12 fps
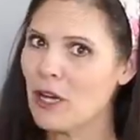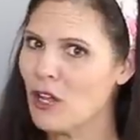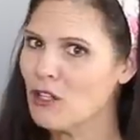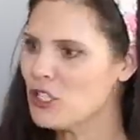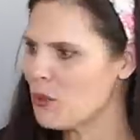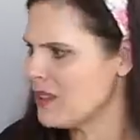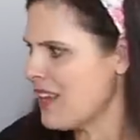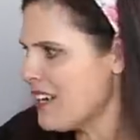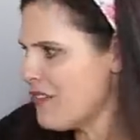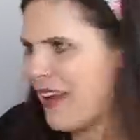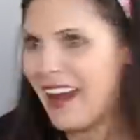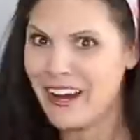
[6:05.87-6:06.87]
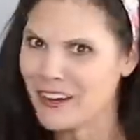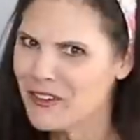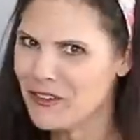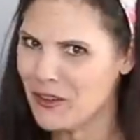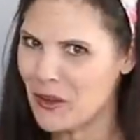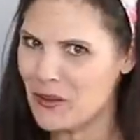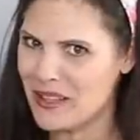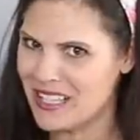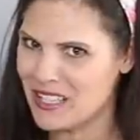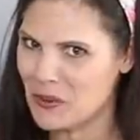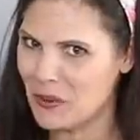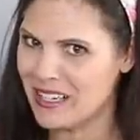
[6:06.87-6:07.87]
but also a lot of airflow in
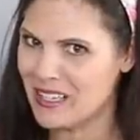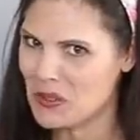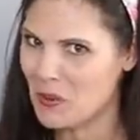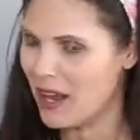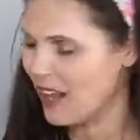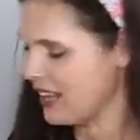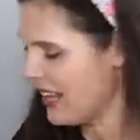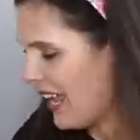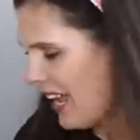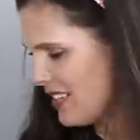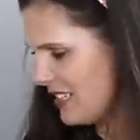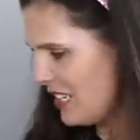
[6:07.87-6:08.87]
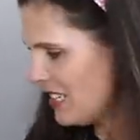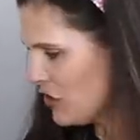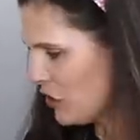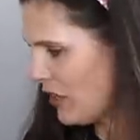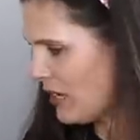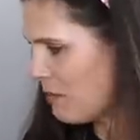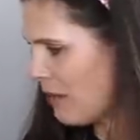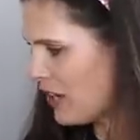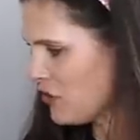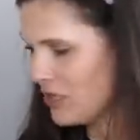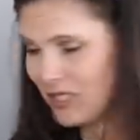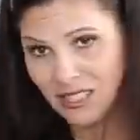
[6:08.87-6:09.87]
this one as well. Has an integrated
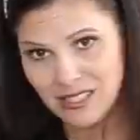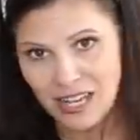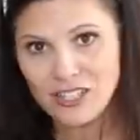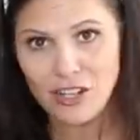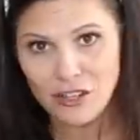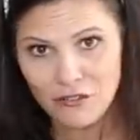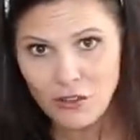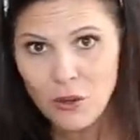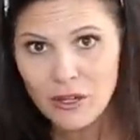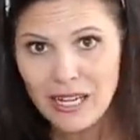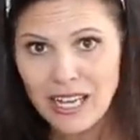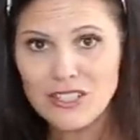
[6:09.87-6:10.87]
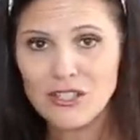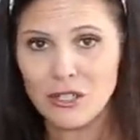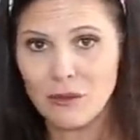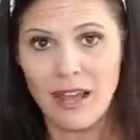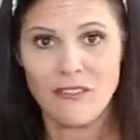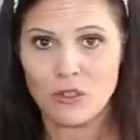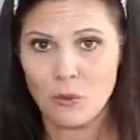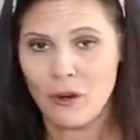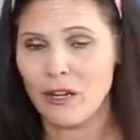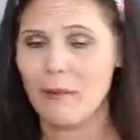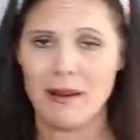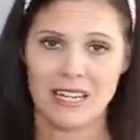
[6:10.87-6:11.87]
mattress that sets on the floor again, so you don't have to
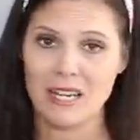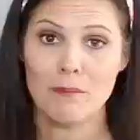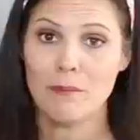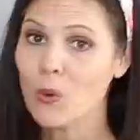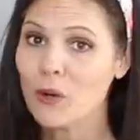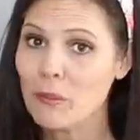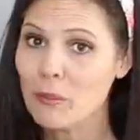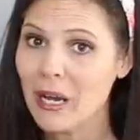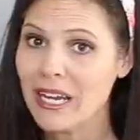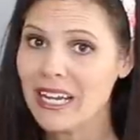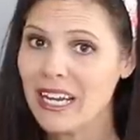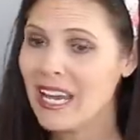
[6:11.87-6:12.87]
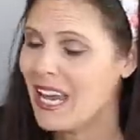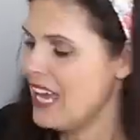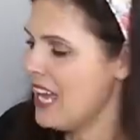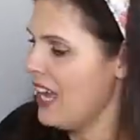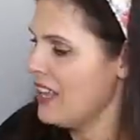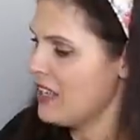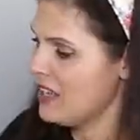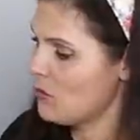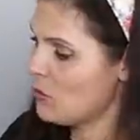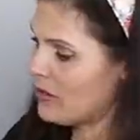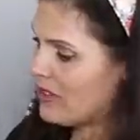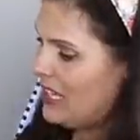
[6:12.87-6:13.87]
worry about any board breaking.
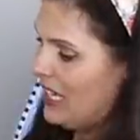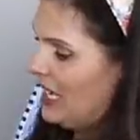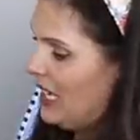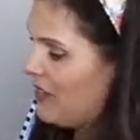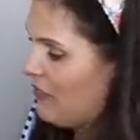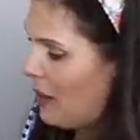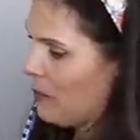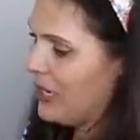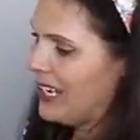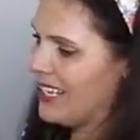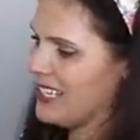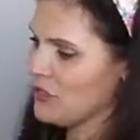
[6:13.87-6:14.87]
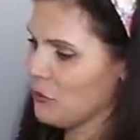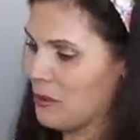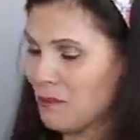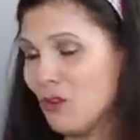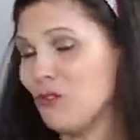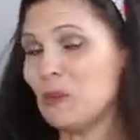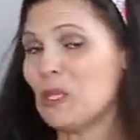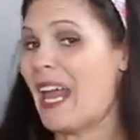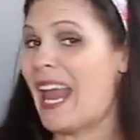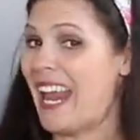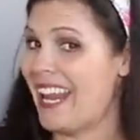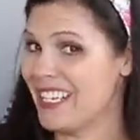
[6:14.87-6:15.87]
The, the fabric is removable
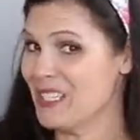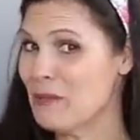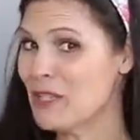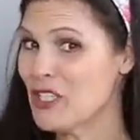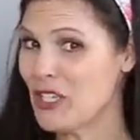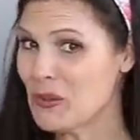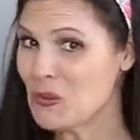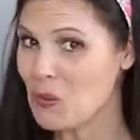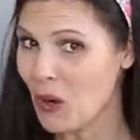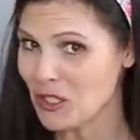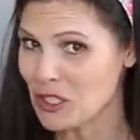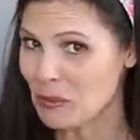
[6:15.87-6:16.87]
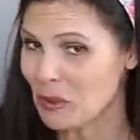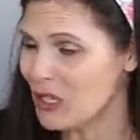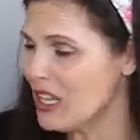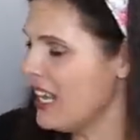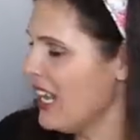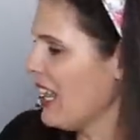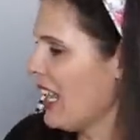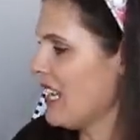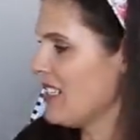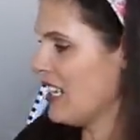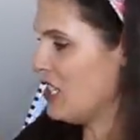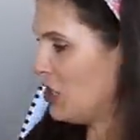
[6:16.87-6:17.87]
and machine washable. Like
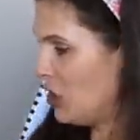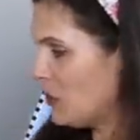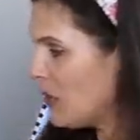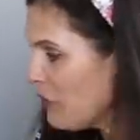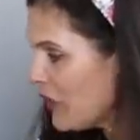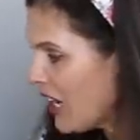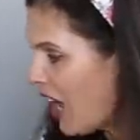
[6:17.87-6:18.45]
I said, two different